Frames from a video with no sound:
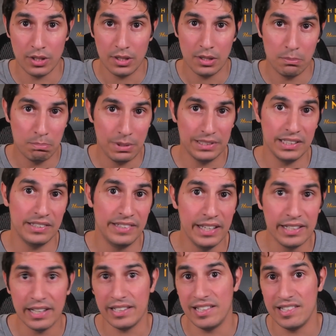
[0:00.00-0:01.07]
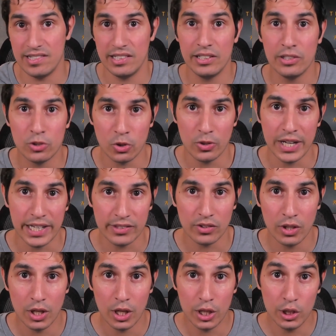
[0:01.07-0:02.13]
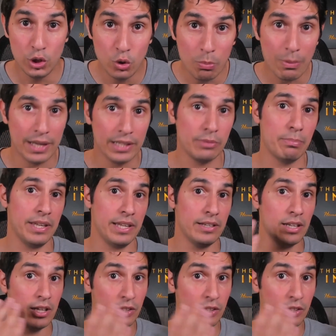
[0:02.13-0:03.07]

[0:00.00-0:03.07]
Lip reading: but the data is incorrect, you might make